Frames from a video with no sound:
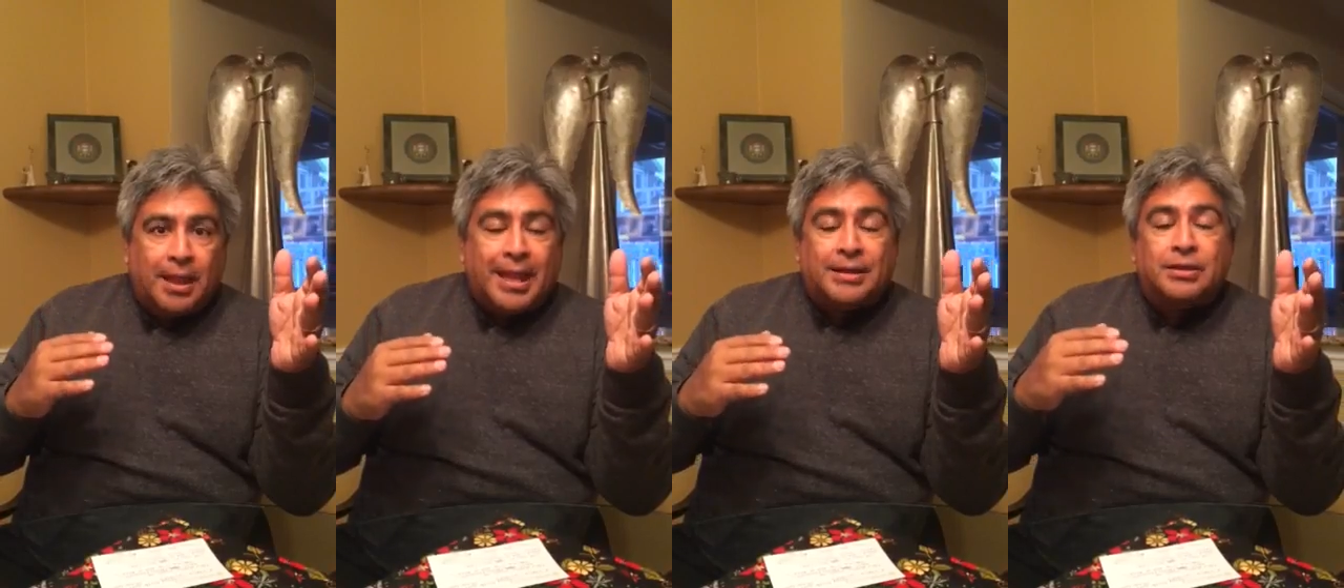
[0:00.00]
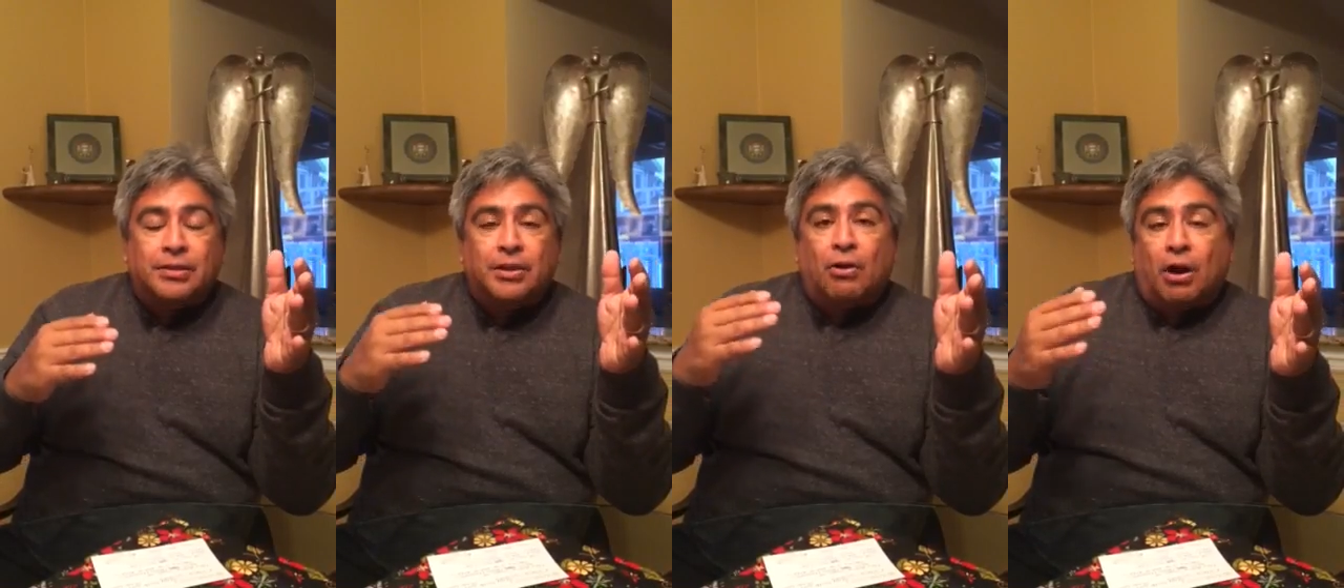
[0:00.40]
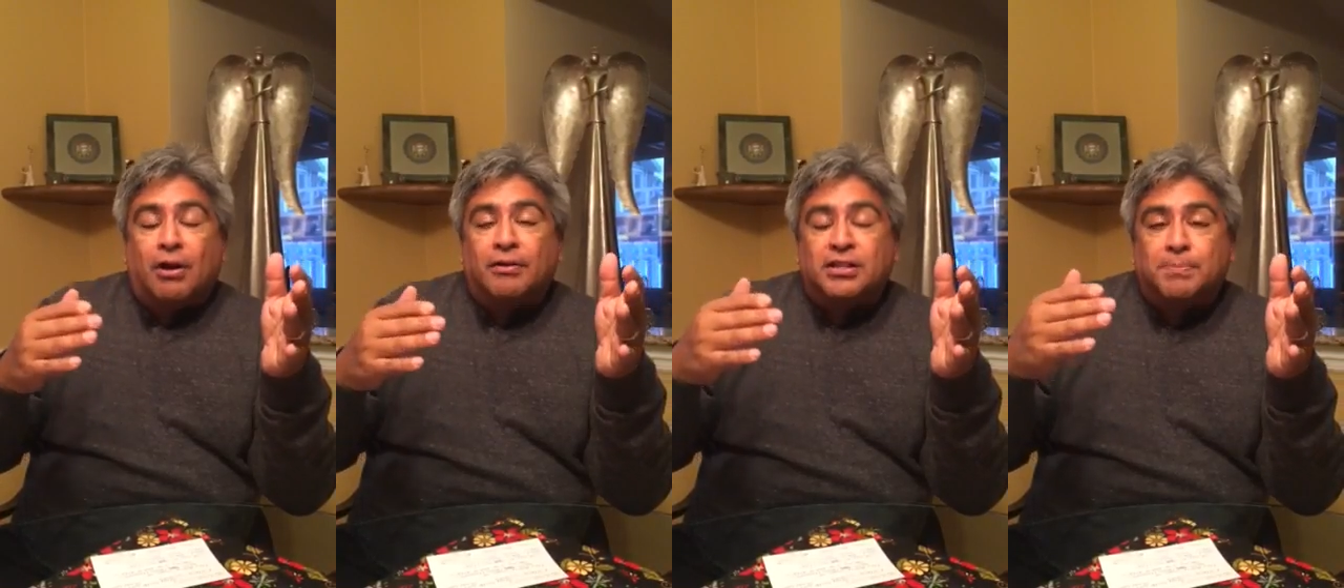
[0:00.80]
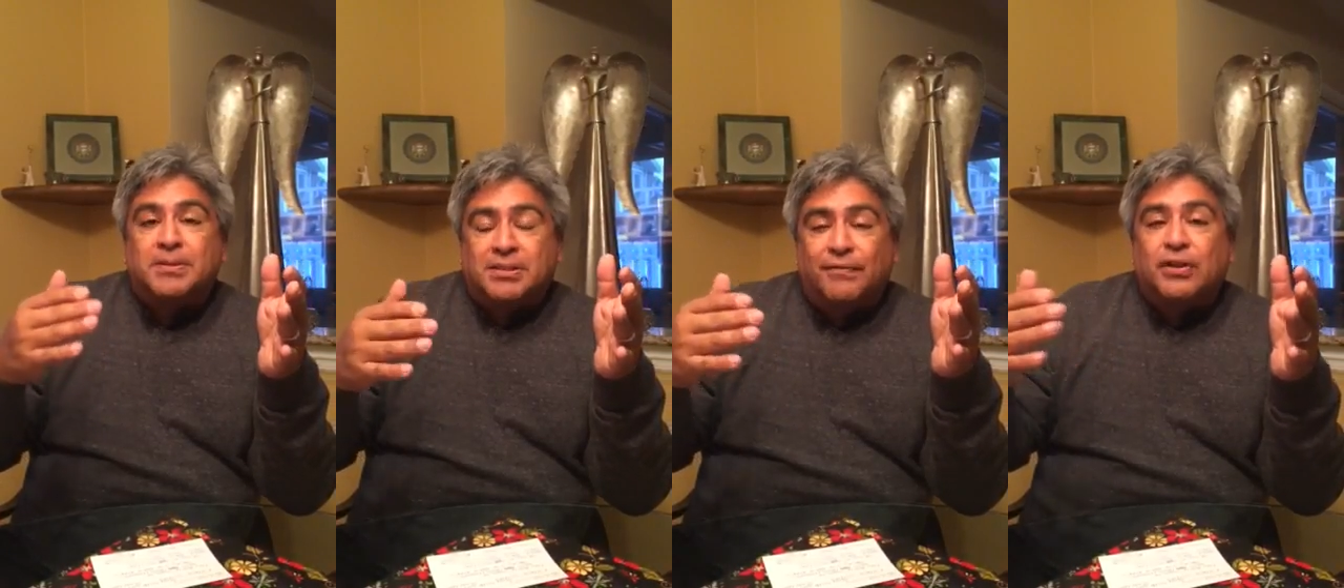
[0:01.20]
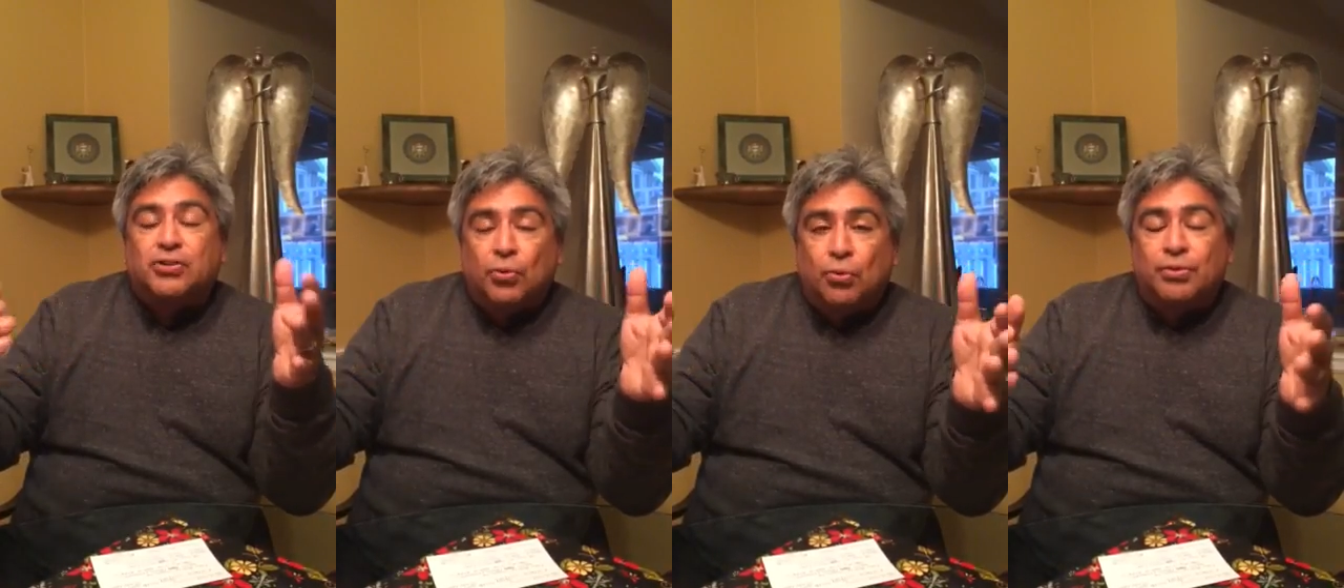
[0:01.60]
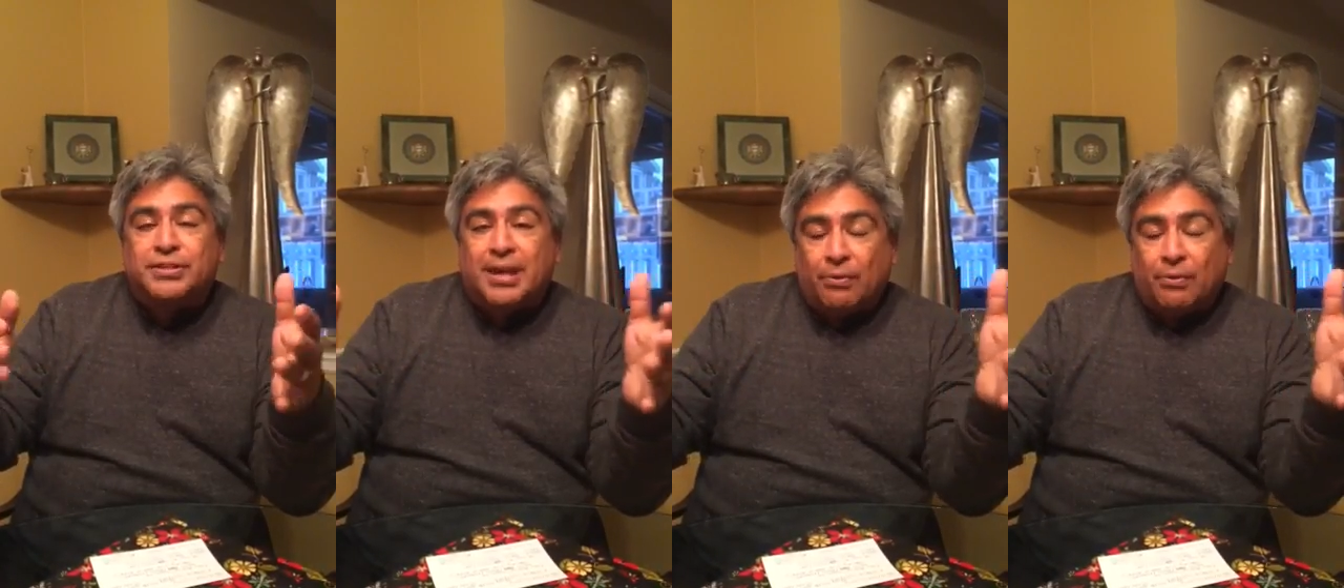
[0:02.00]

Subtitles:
And there are specific tools